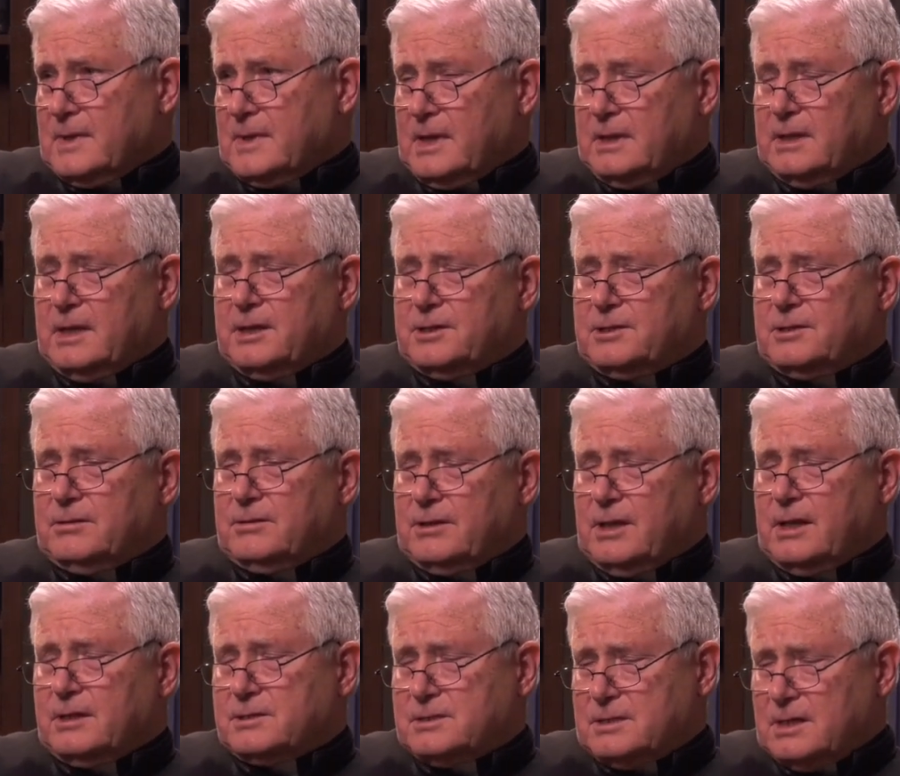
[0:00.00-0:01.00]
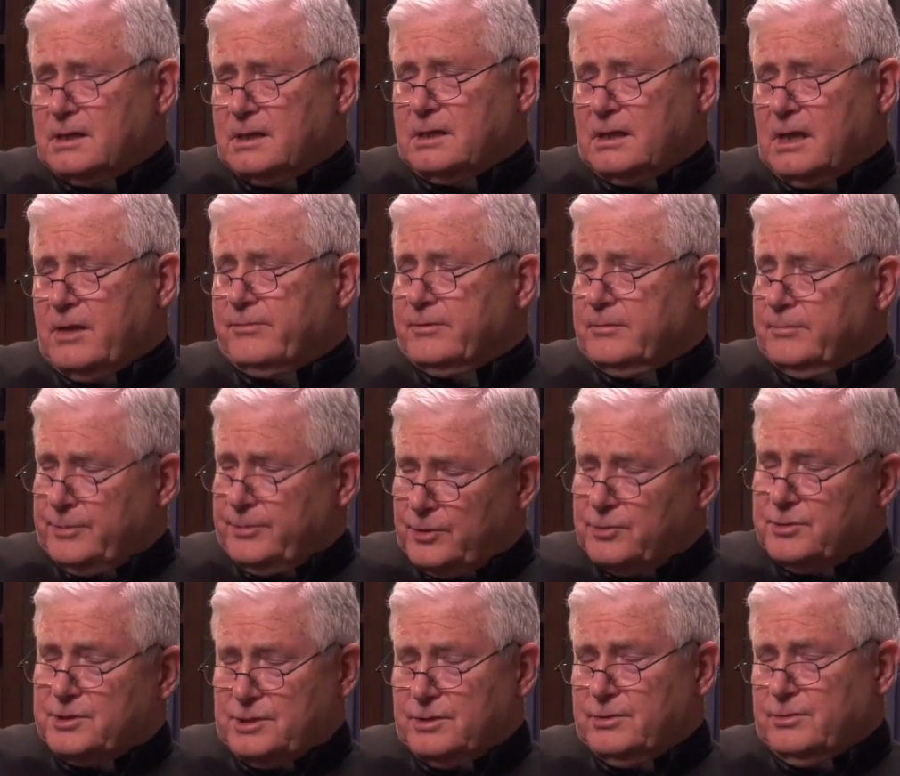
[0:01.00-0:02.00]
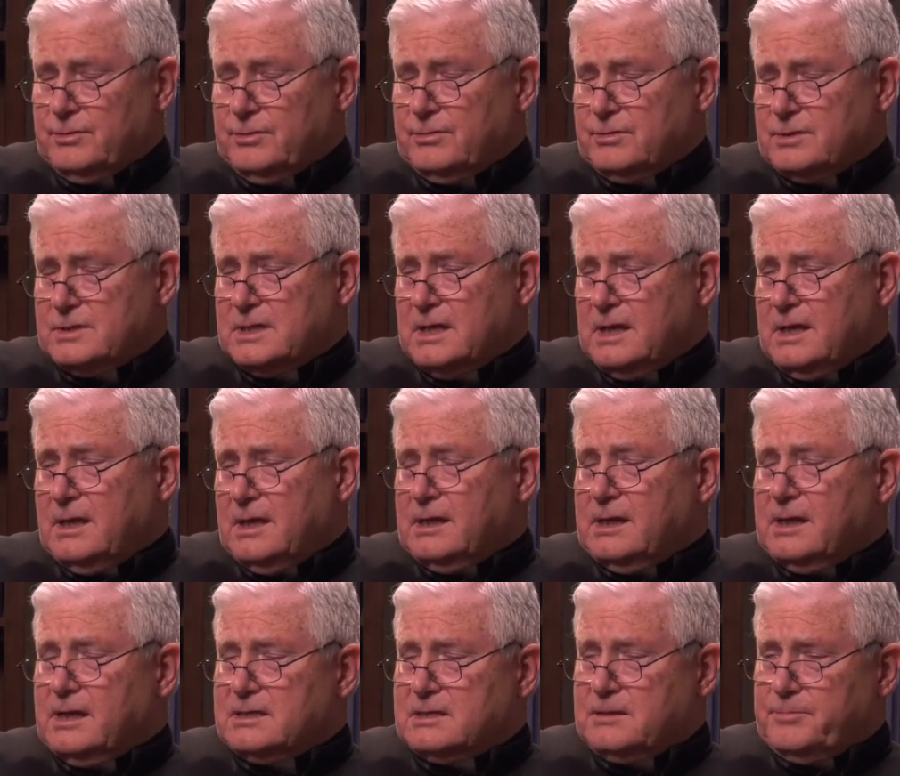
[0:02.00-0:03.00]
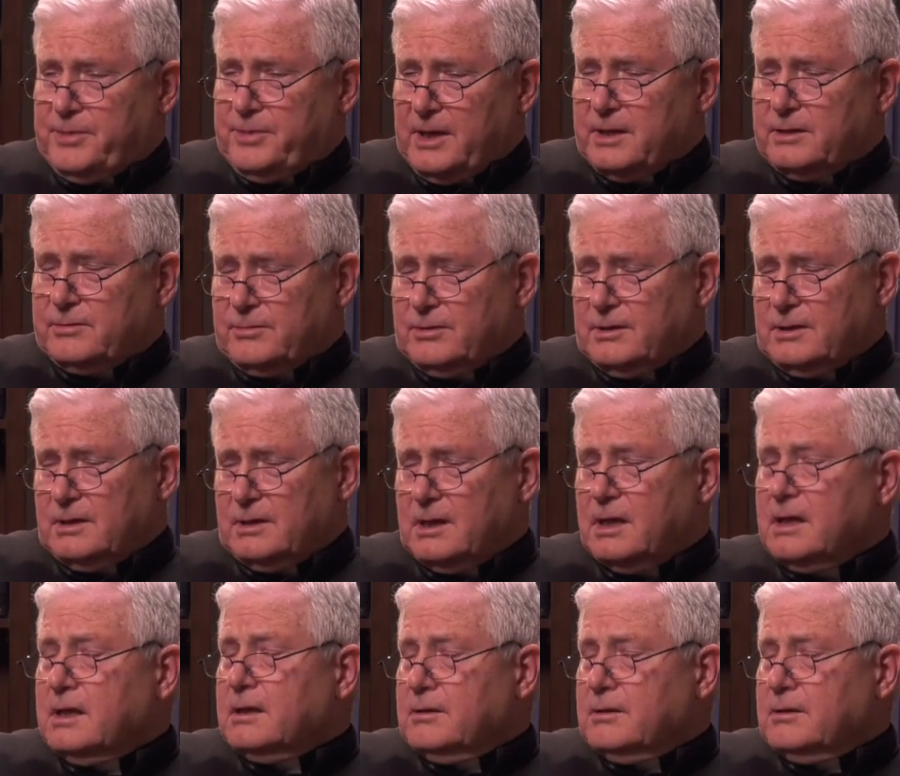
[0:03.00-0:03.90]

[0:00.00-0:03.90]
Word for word: And that, that saint in heaven who you choose as the patron,